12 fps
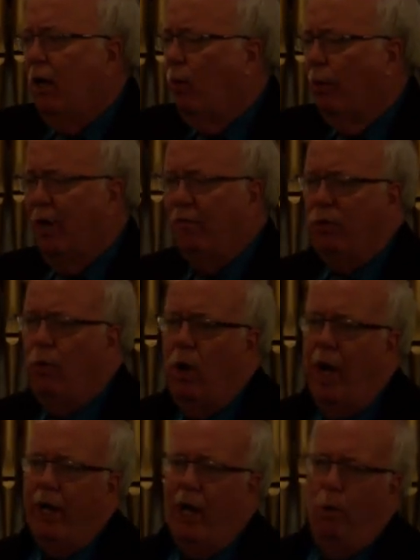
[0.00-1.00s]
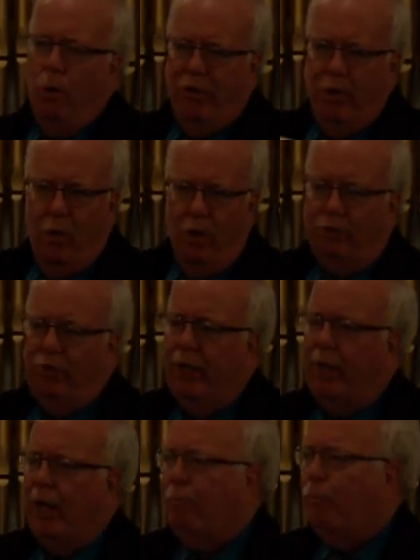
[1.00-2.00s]
Whatever you want, however you want to set
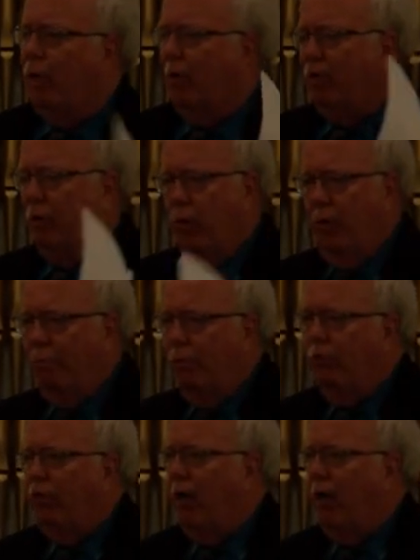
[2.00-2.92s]
it up, whatever you want to put